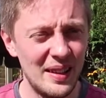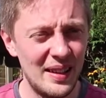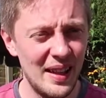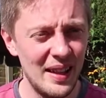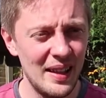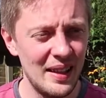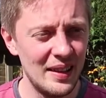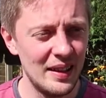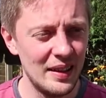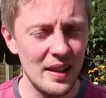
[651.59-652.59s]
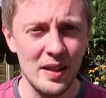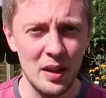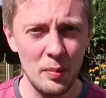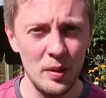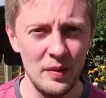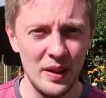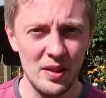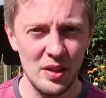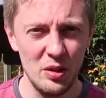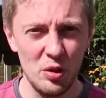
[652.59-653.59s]
then there's a couple of
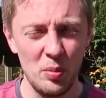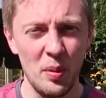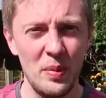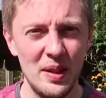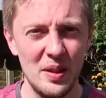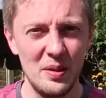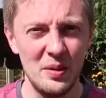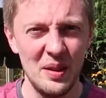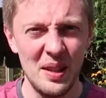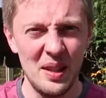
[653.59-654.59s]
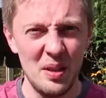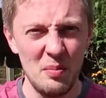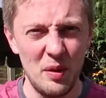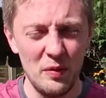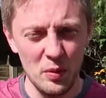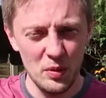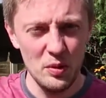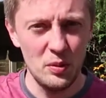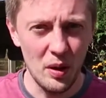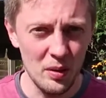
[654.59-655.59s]
things that you should probably do before
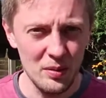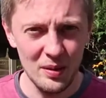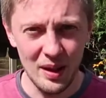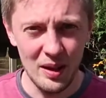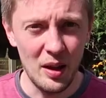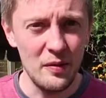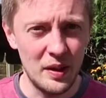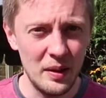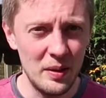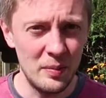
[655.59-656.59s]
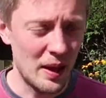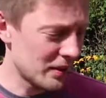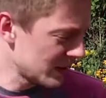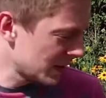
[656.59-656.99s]
you go, and I've done them now,